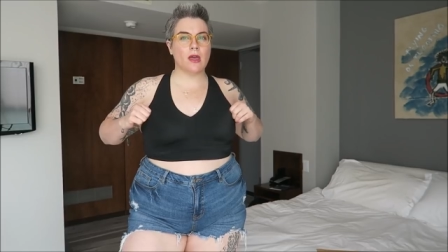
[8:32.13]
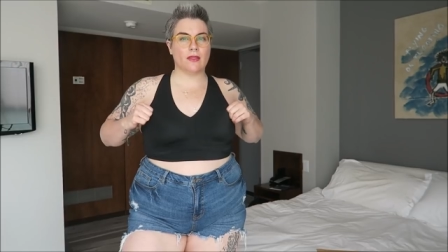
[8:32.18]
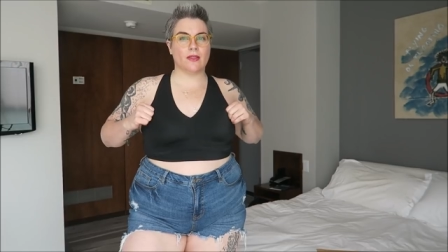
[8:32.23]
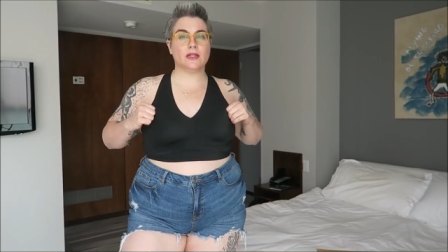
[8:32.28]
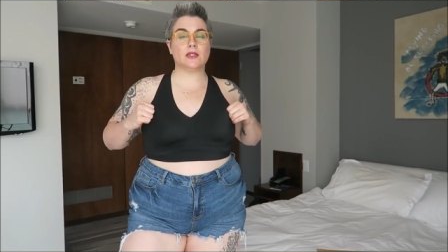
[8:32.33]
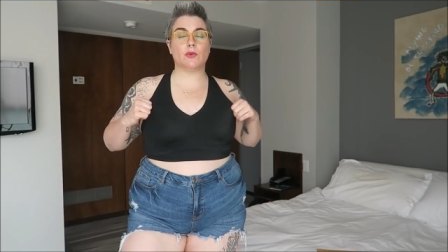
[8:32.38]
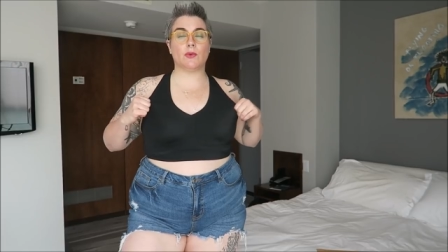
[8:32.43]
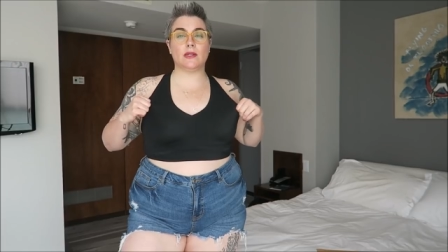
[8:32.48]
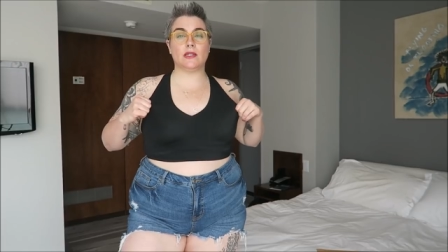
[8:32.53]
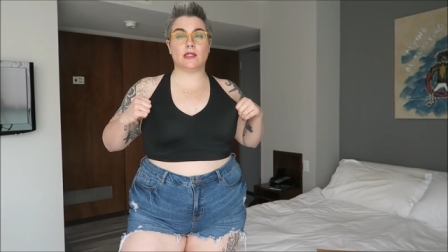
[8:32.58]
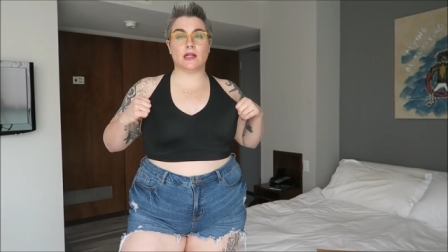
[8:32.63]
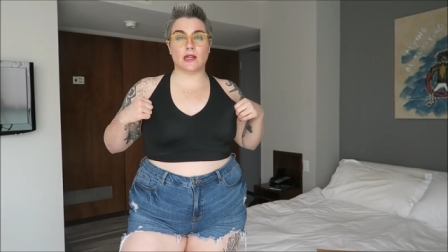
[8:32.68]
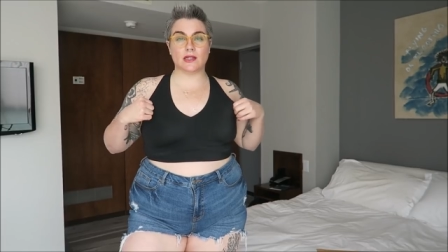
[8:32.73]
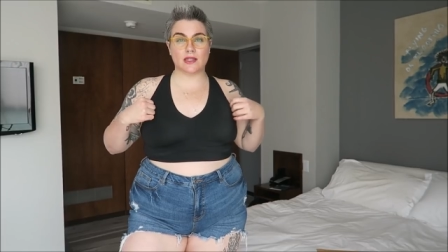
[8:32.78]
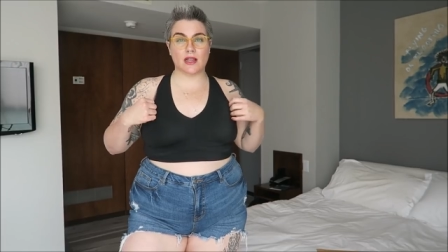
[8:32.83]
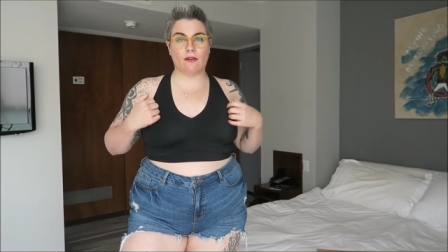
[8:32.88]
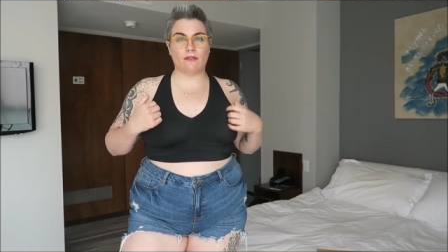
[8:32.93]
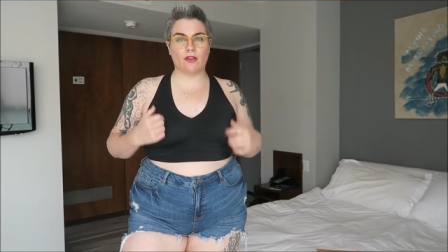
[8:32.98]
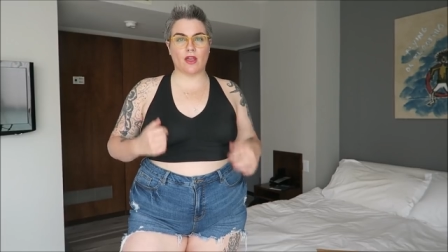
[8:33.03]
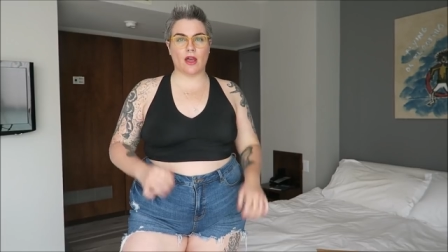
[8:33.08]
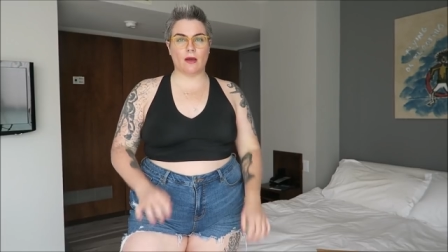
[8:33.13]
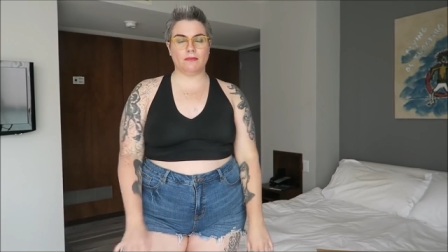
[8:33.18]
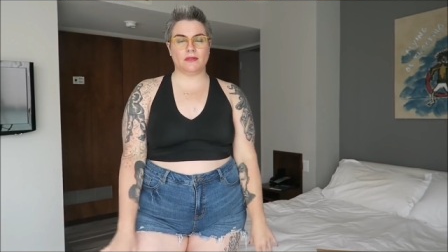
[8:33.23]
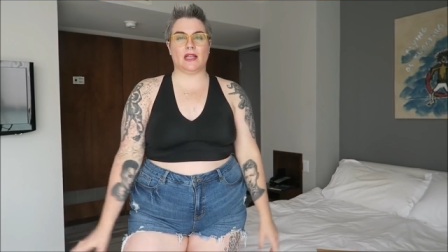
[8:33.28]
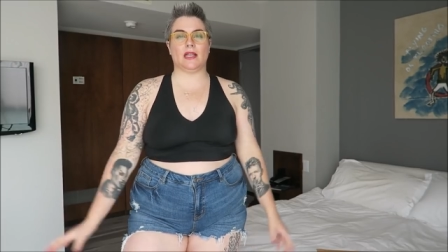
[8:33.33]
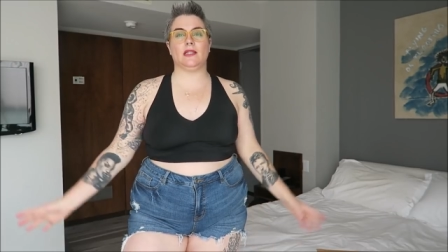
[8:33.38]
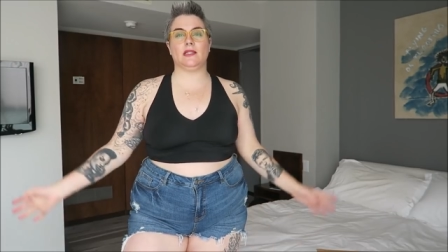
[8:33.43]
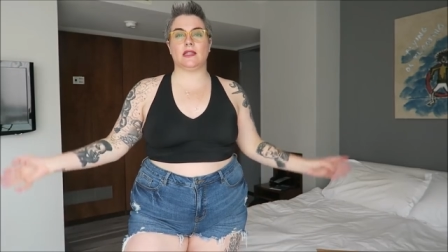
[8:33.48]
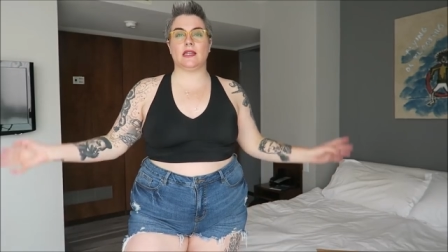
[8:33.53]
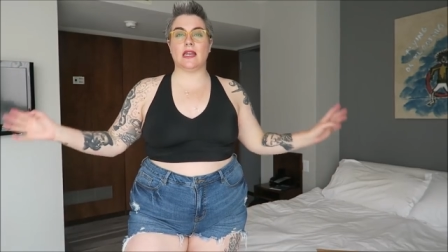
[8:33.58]
This one does have cups.
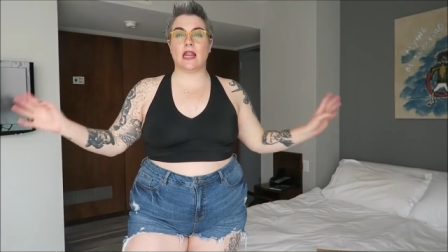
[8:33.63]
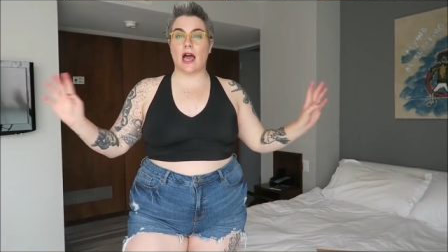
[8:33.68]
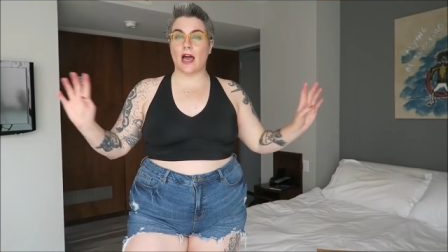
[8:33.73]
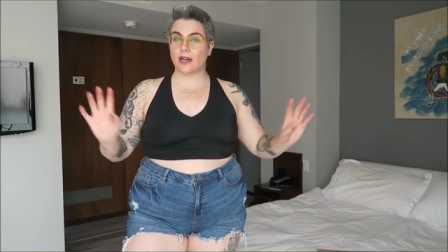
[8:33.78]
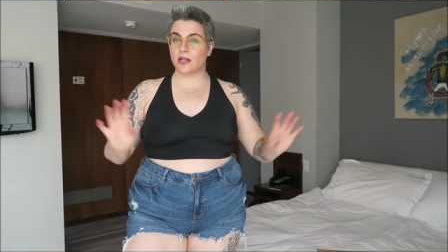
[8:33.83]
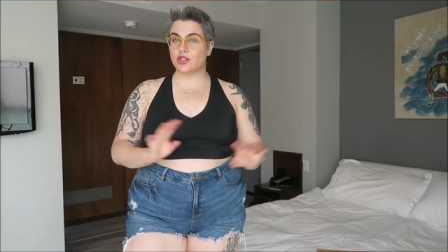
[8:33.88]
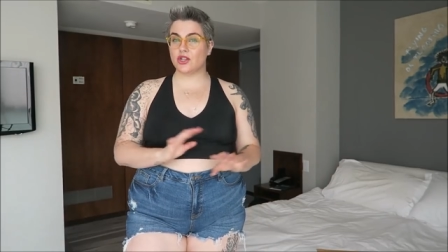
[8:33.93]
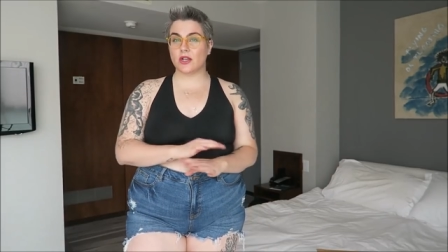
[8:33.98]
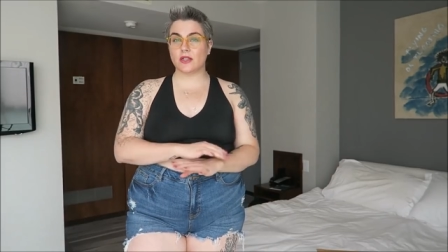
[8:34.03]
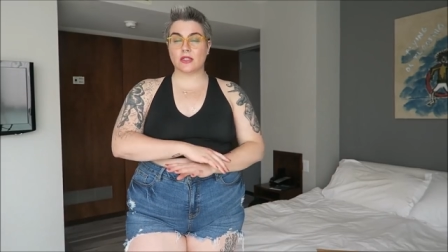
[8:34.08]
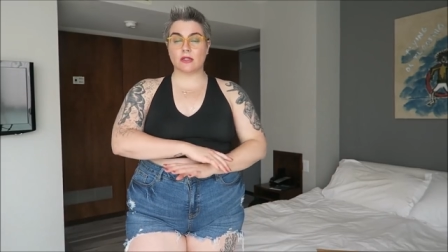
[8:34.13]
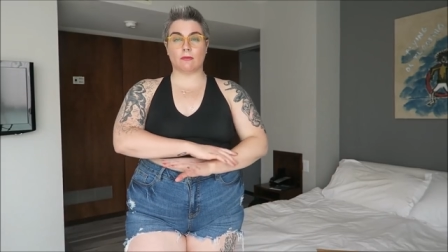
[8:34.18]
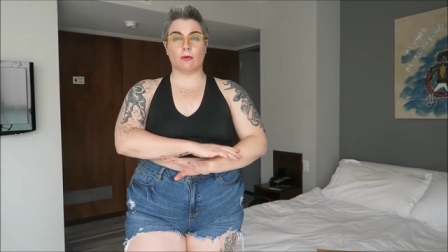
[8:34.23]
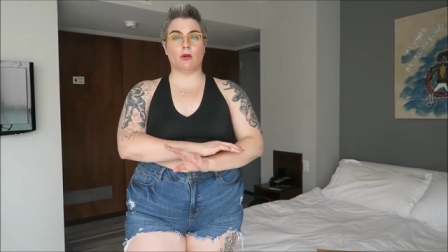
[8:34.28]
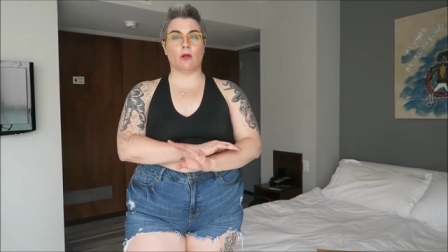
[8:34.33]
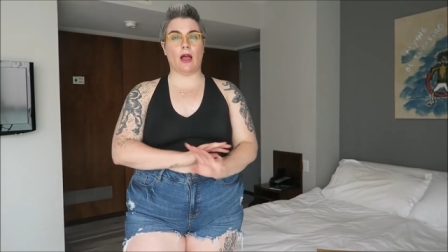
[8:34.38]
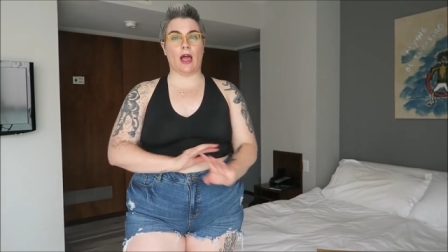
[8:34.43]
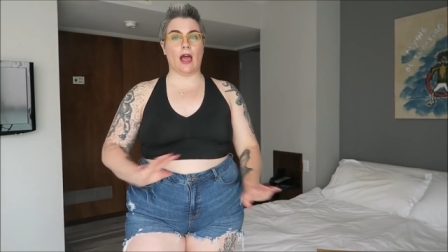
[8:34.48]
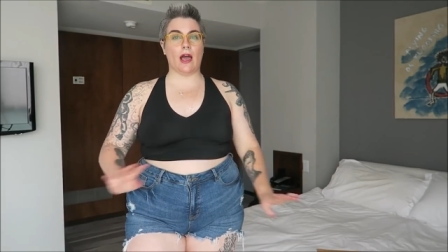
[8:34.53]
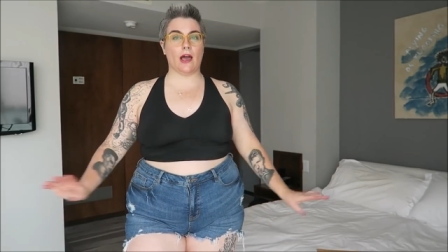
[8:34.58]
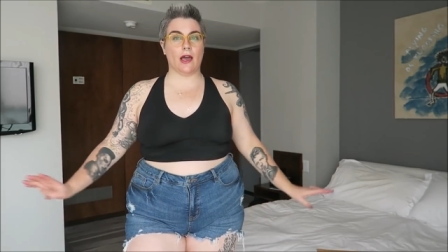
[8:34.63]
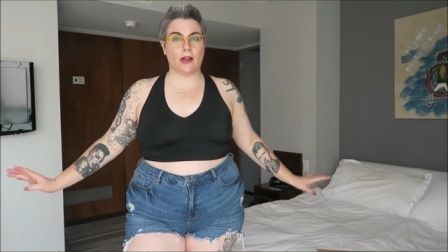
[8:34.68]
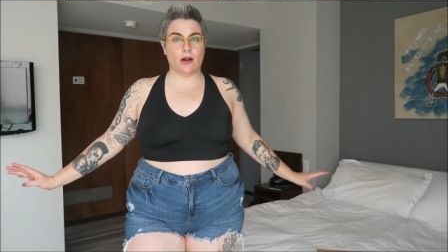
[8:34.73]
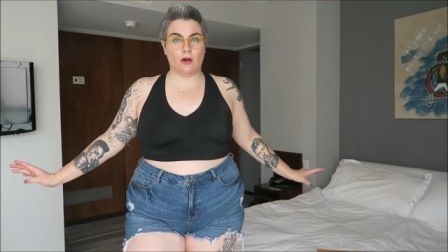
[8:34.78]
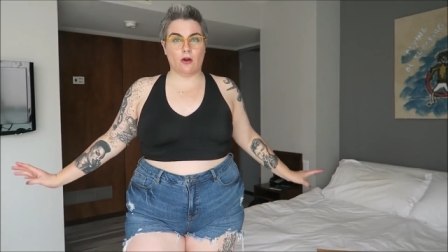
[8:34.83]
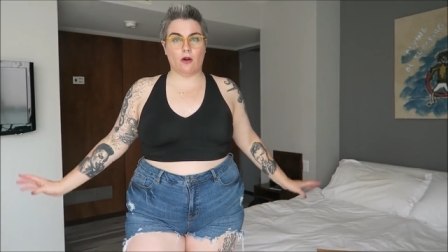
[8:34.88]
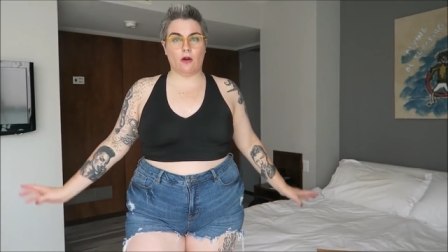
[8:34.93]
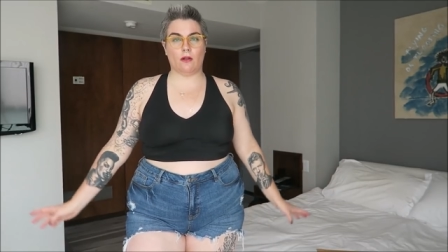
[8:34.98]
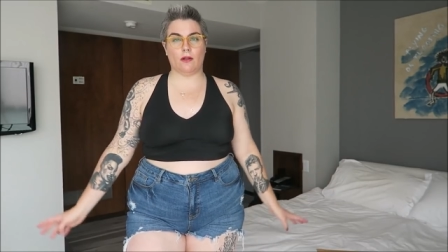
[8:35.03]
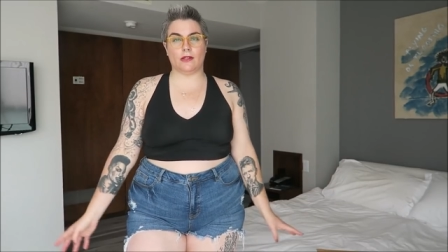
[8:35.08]
It's not adjustable
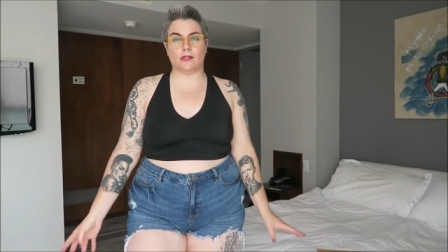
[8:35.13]
at all.